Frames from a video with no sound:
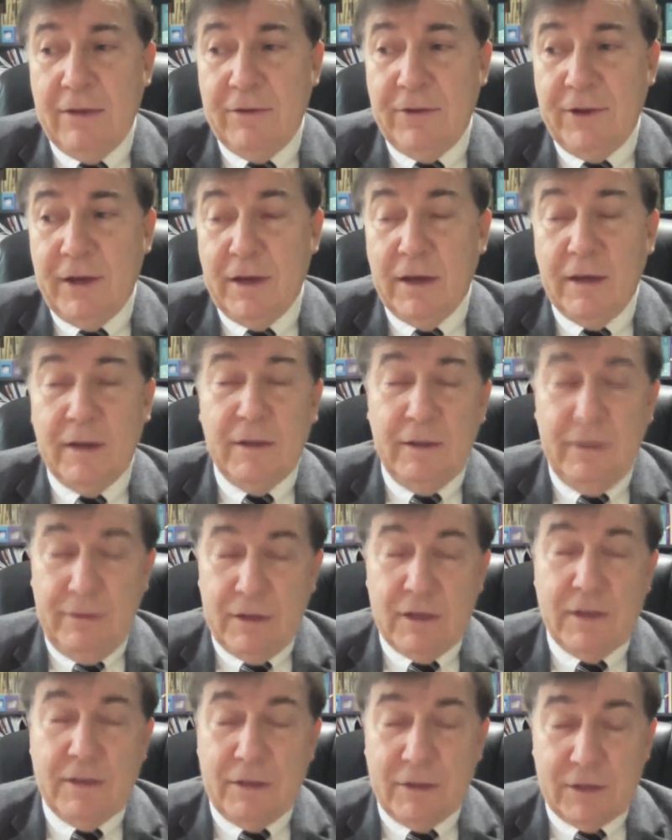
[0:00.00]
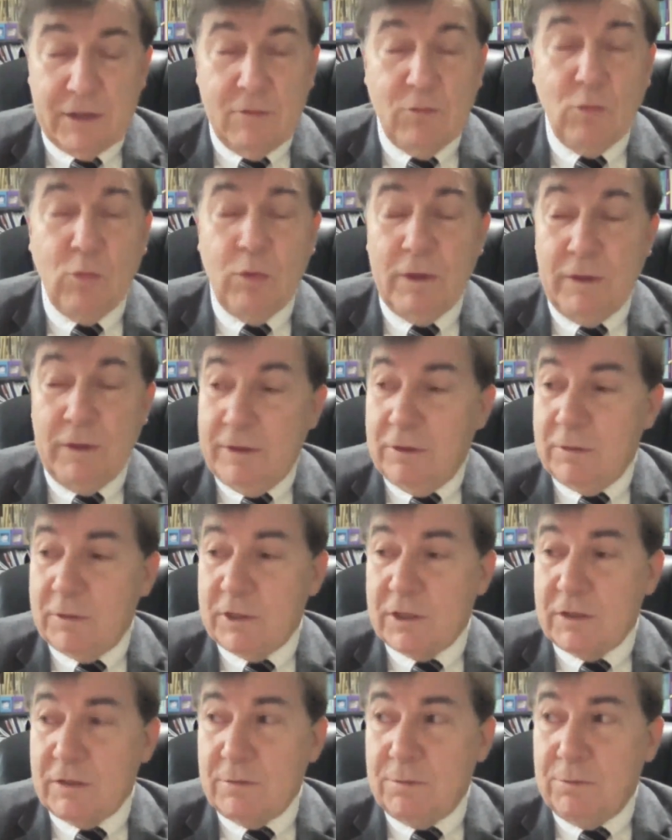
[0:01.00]
there
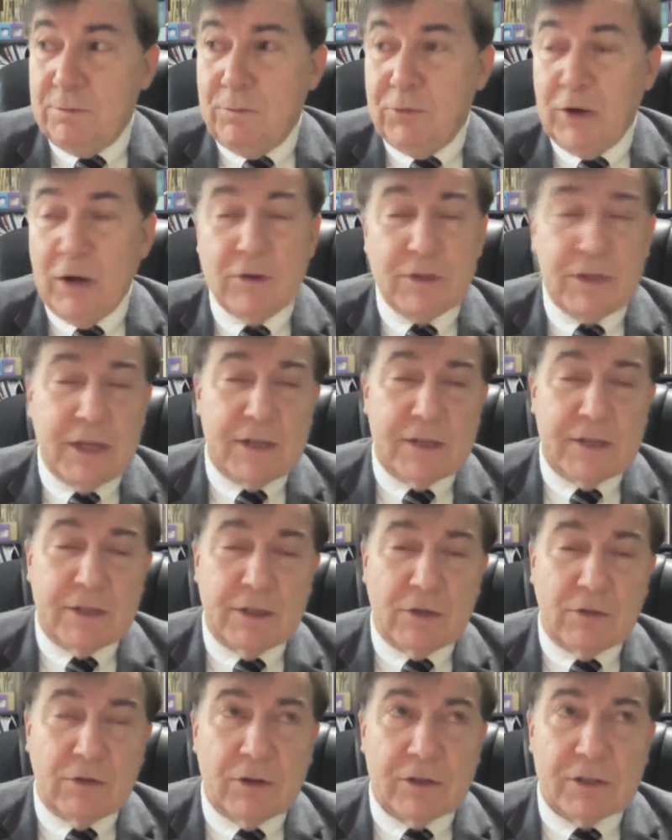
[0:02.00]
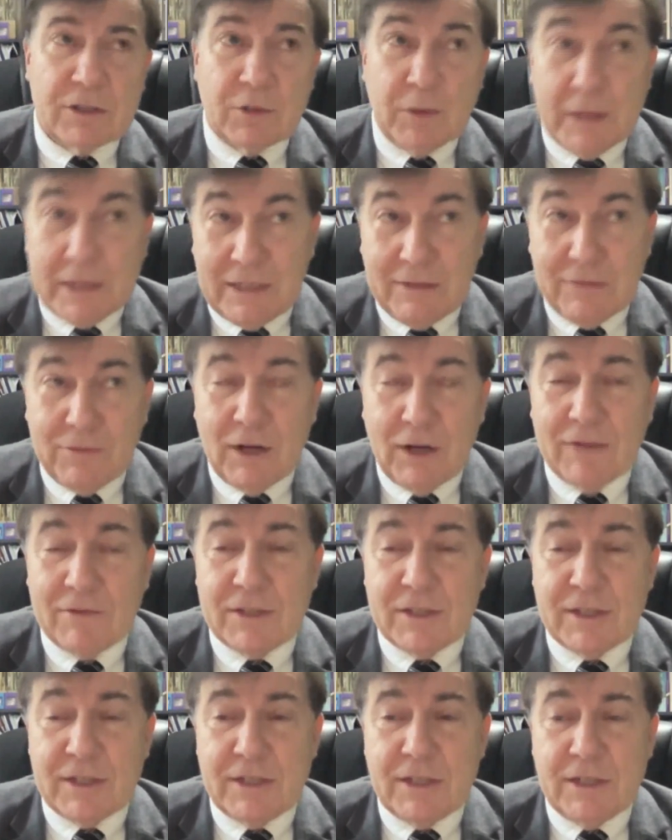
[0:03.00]
was protests across 25
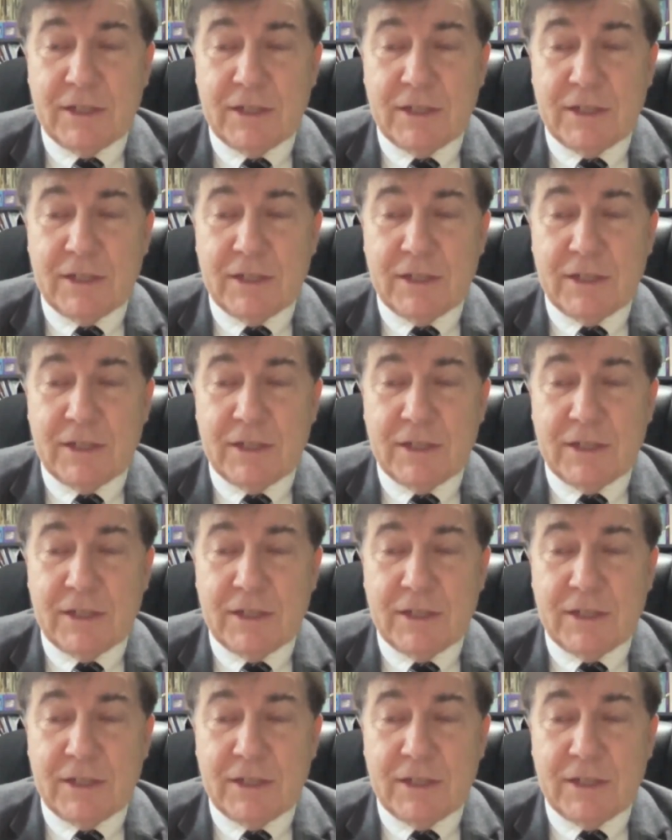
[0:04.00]
cities